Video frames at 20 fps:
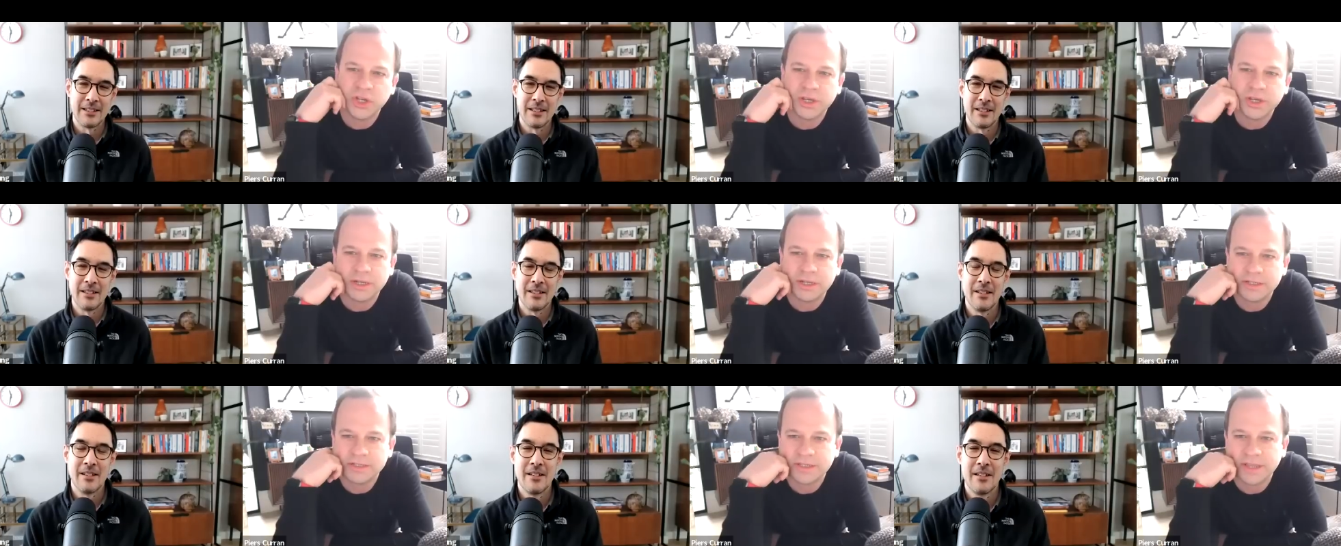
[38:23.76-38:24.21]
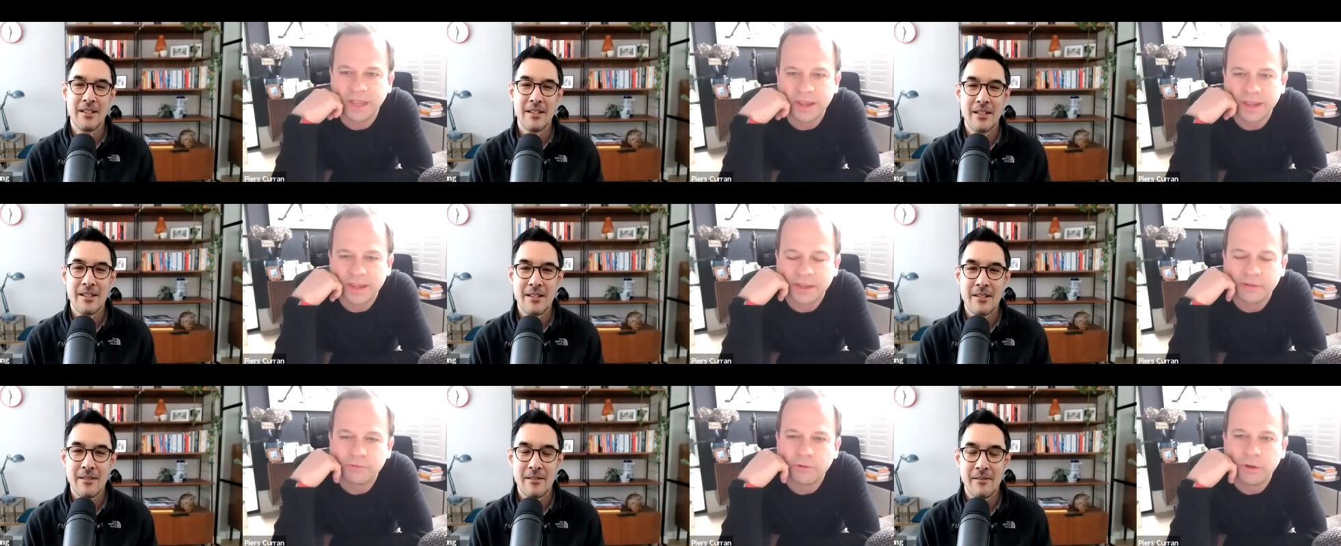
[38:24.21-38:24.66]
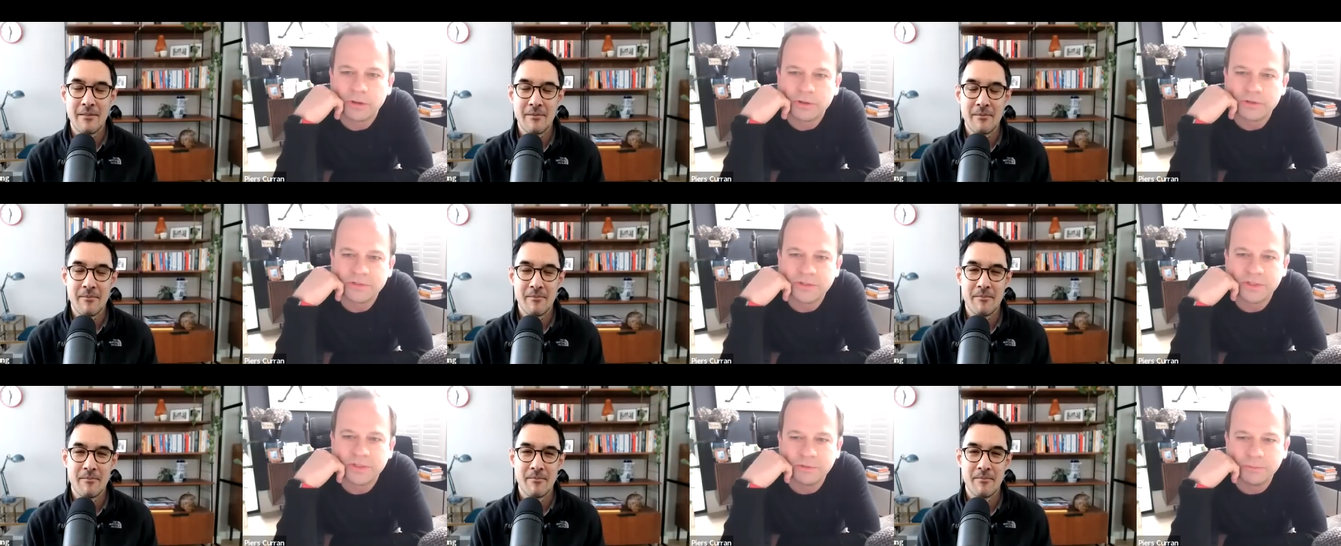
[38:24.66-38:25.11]
Speaker 1: journalists getting it wrong.
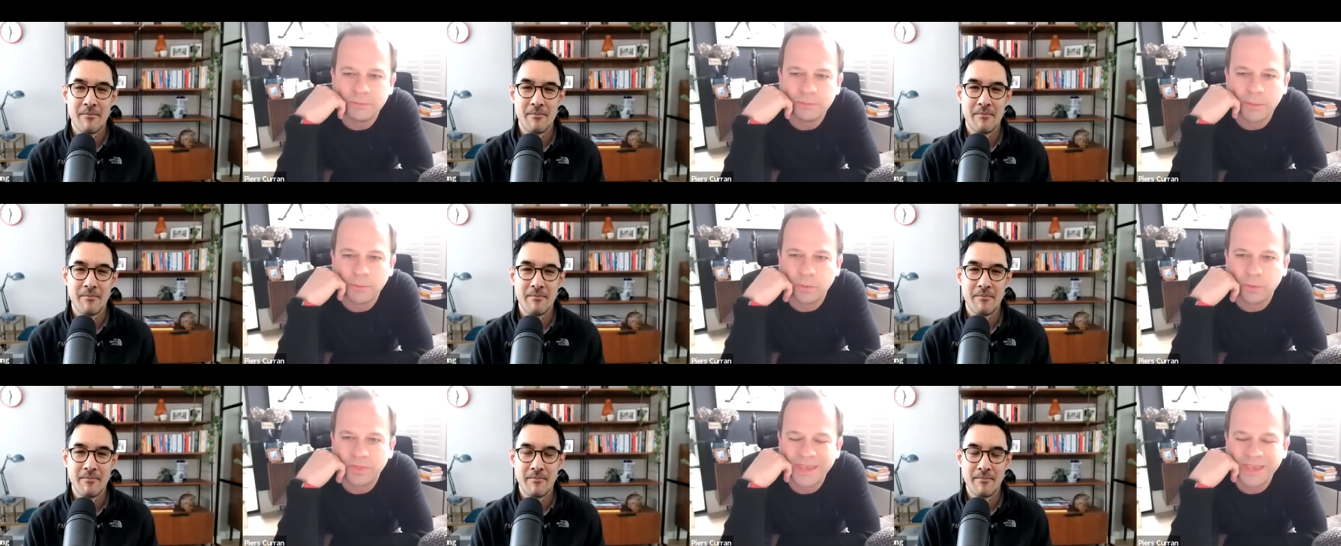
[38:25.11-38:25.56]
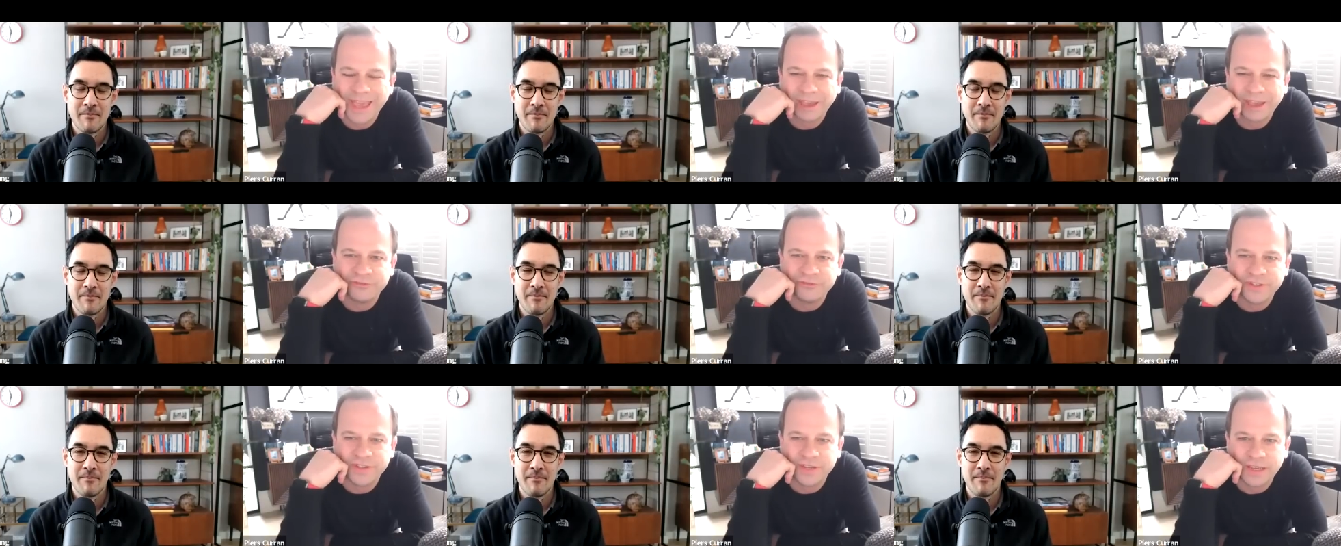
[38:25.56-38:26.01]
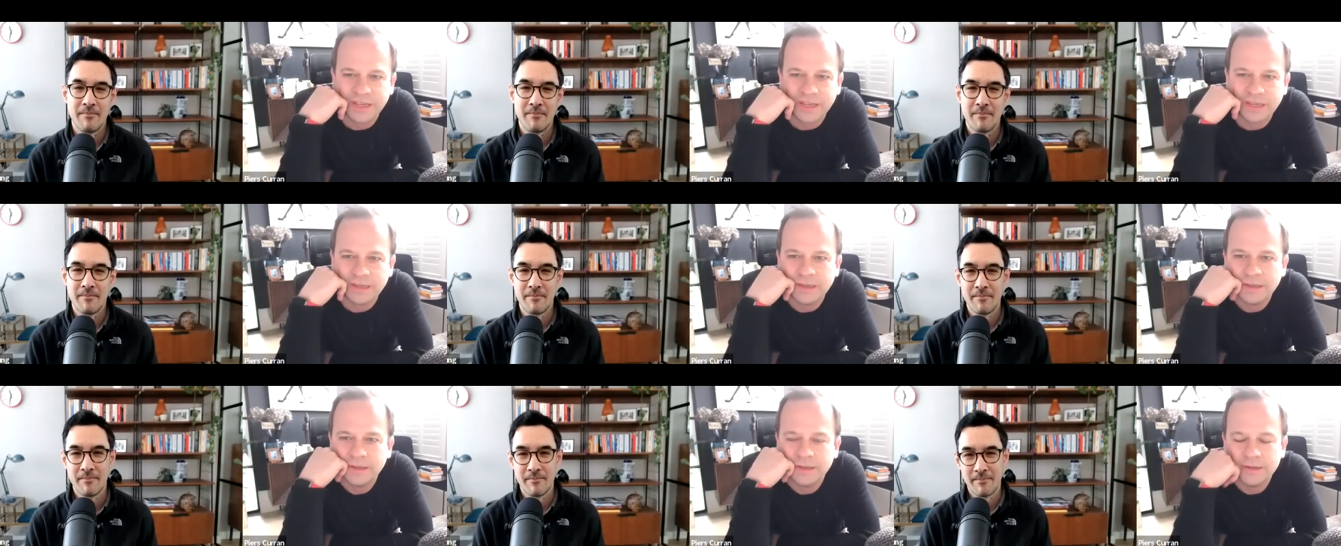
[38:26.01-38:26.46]
So the, remember when the
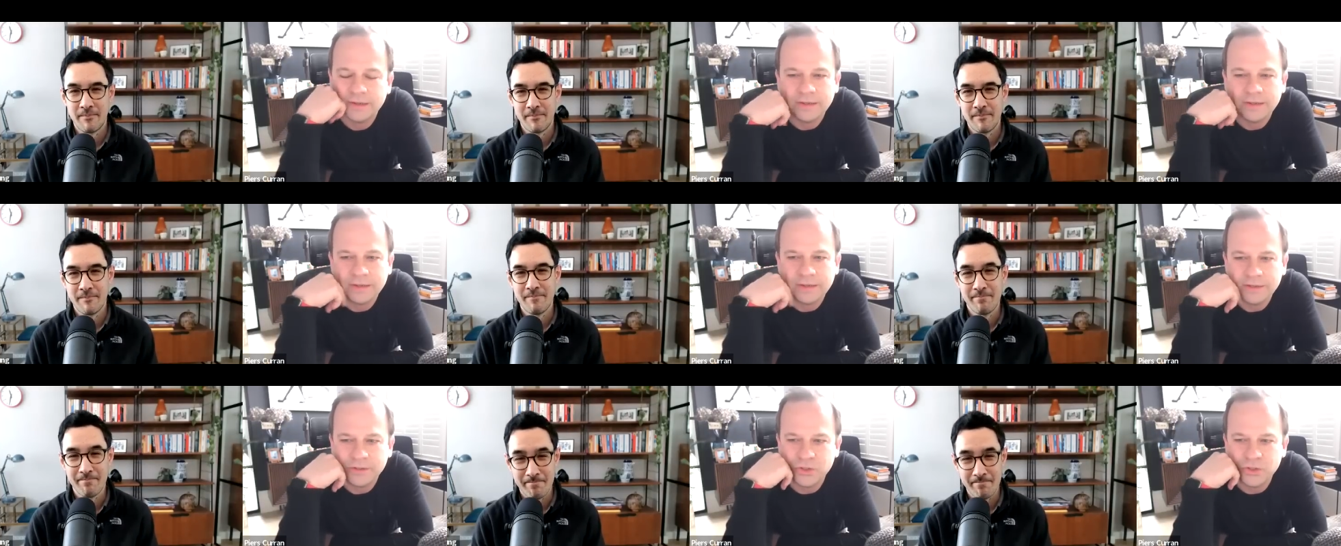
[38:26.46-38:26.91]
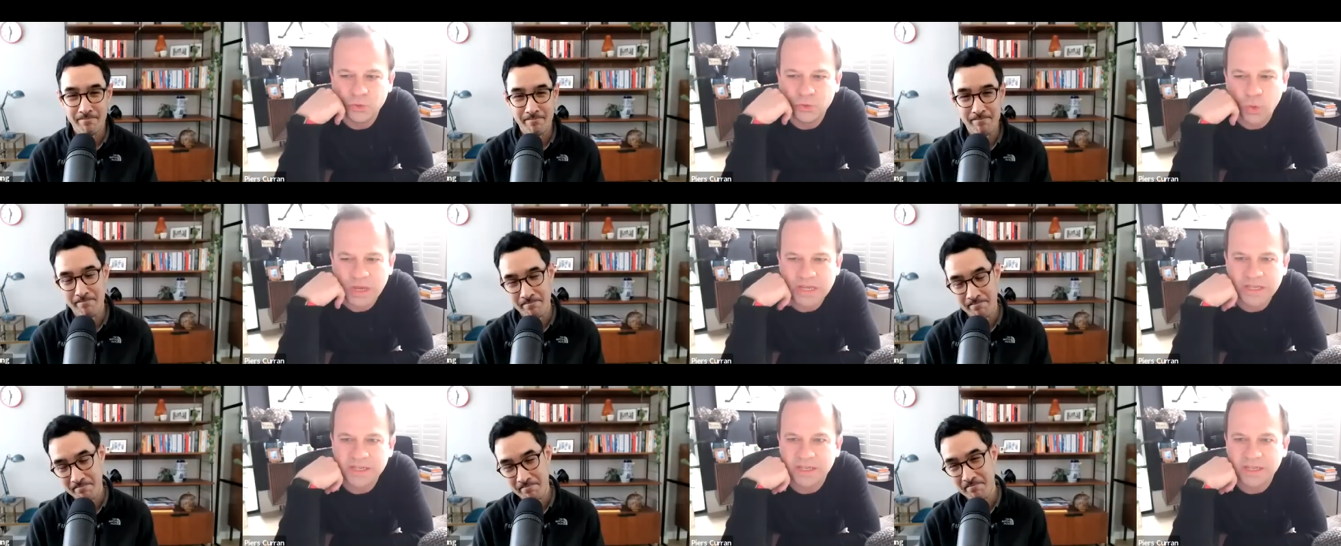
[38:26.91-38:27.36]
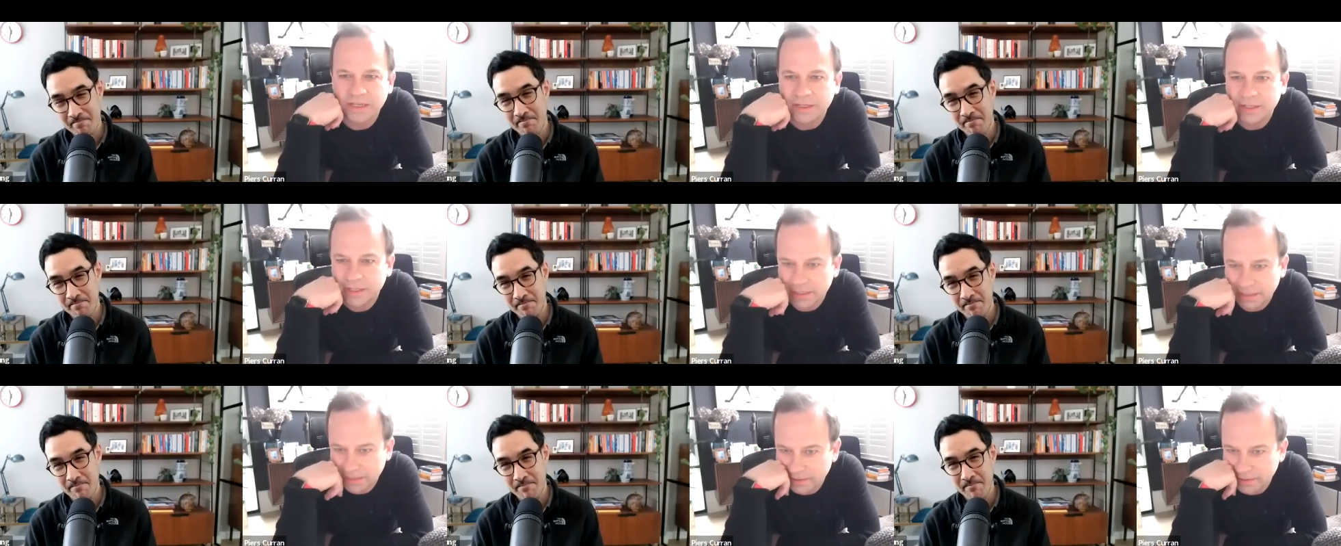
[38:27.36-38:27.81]
FT mm.
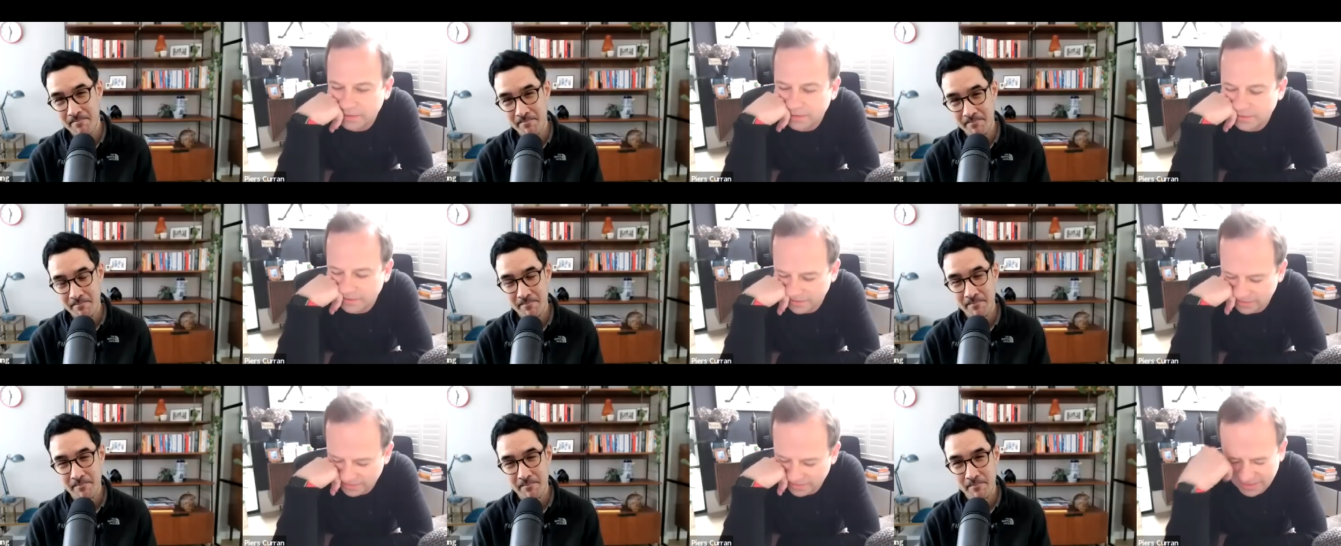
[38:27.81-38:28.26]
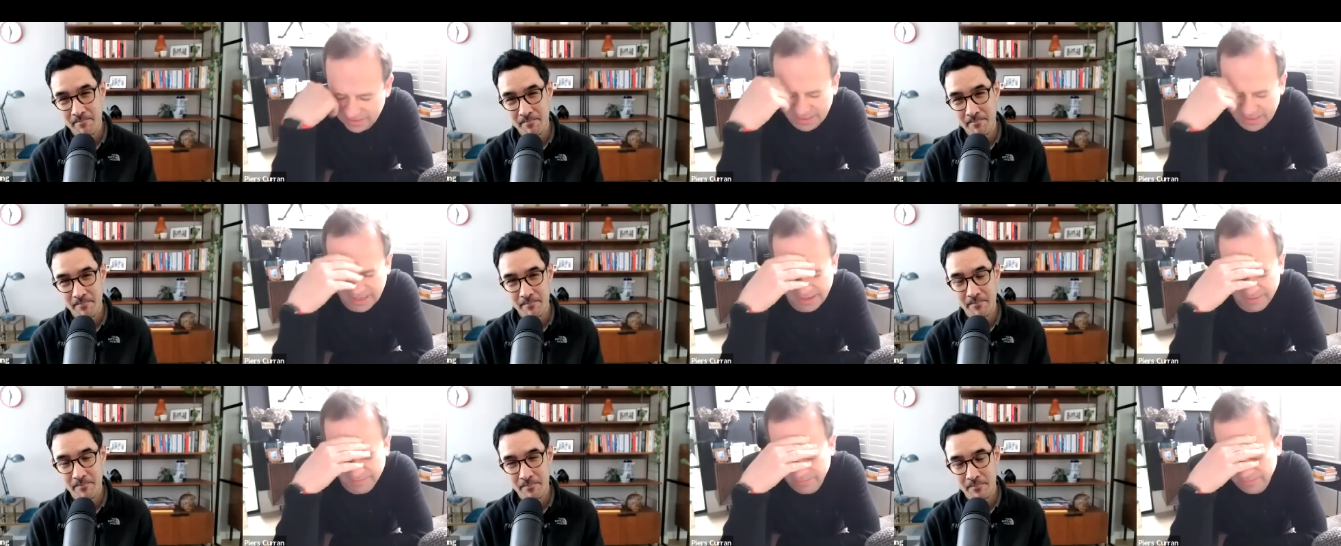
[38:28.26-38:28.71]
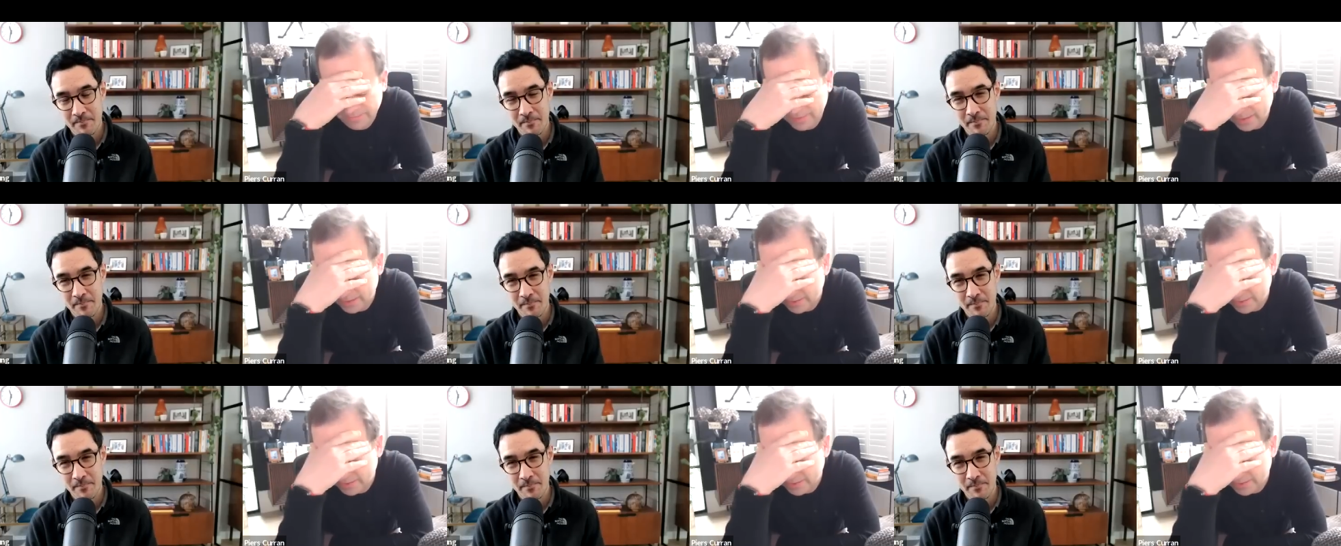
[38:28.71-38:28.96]
tweeted um,